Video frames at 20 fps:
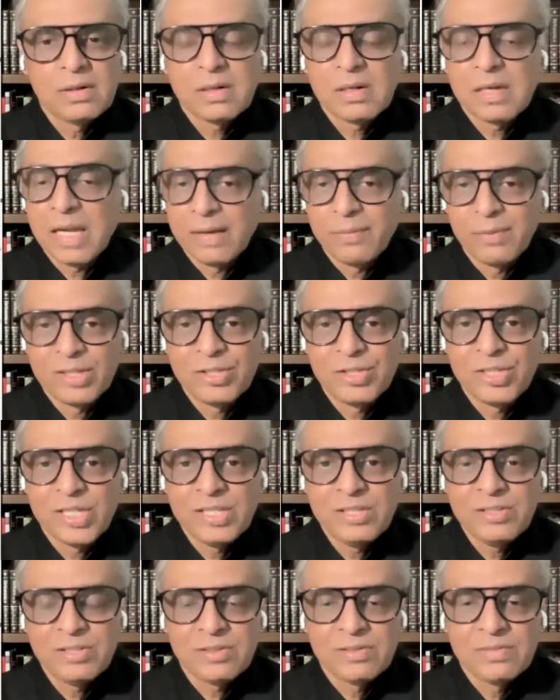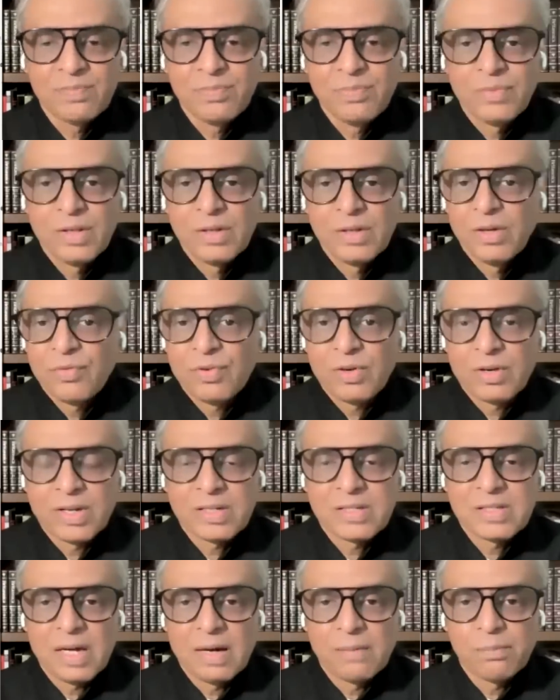climate change, for
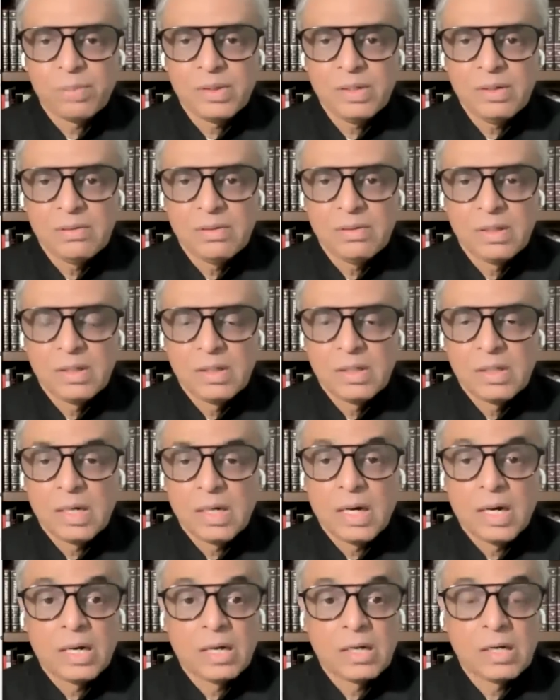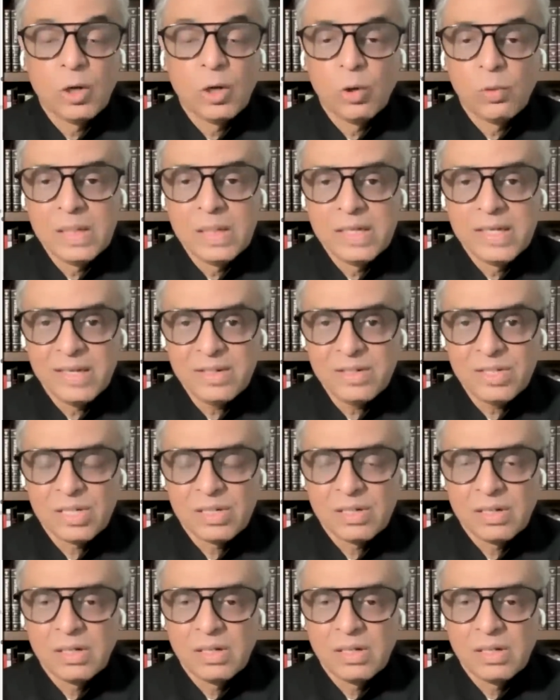example, global debt,